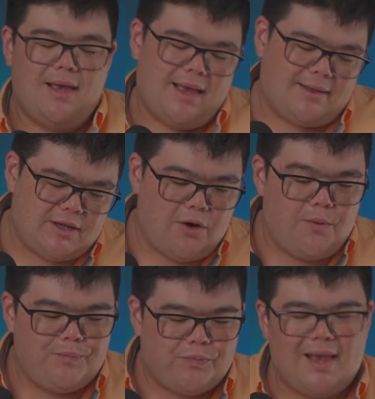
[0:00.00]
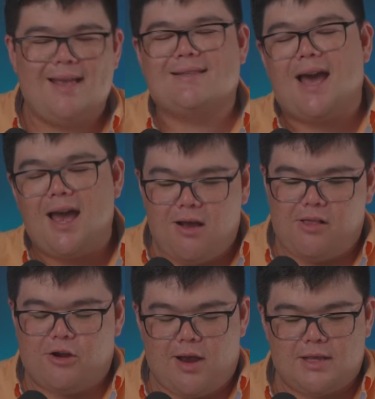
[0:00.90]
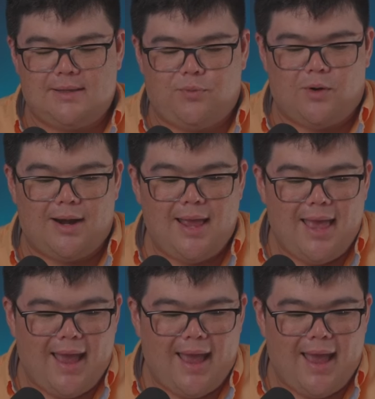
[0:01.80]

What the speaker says: And so it's kind of all across the board.